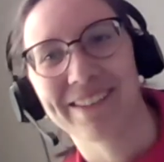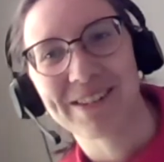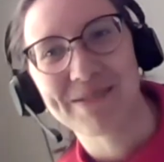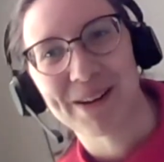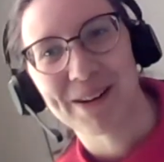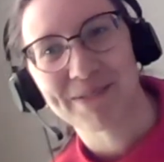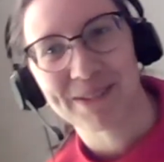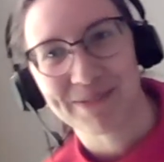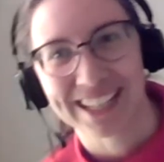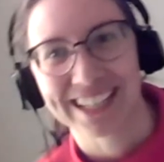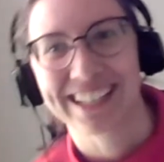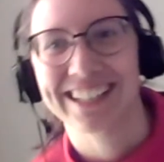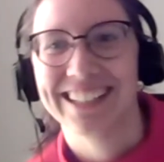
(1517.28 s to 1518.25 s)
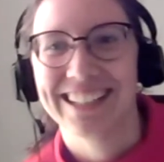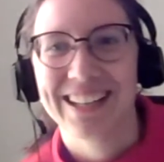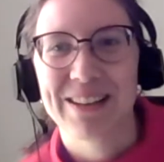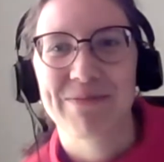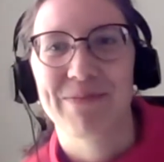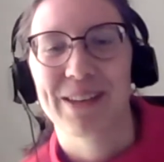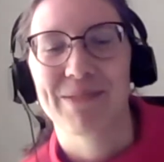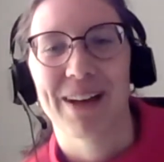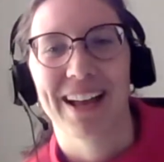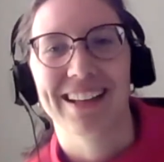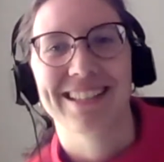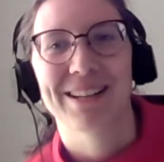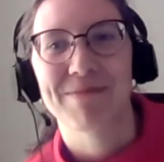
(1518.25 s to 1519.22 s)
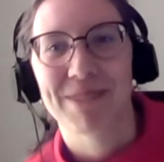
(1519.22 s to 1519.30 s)
that would probably be
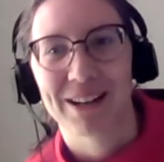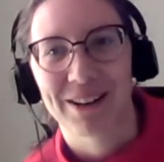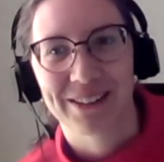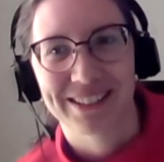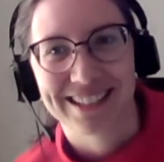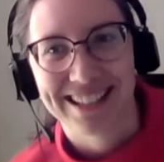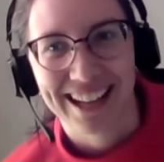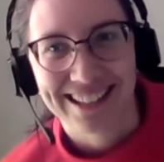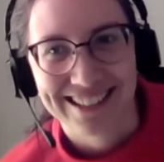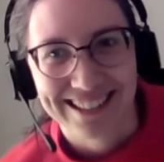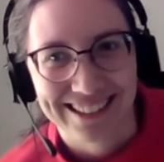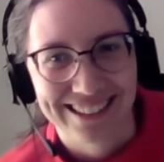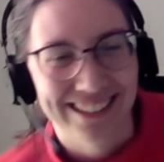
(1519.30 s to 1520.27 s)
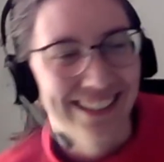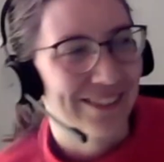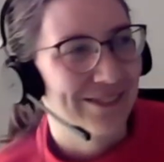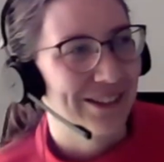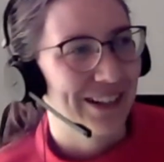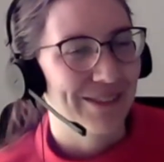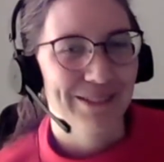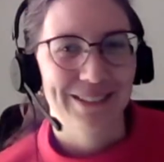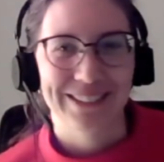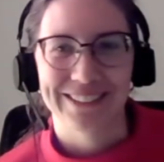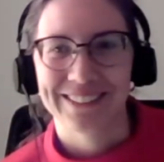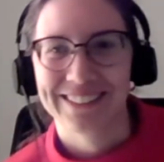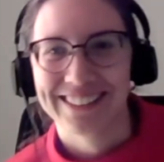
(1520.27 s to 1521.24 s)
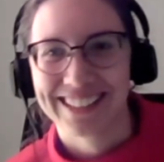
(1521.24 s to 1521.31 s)
my somewhat honest answer of what I would
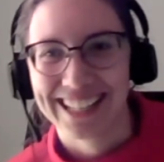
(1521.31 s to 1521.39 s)
do.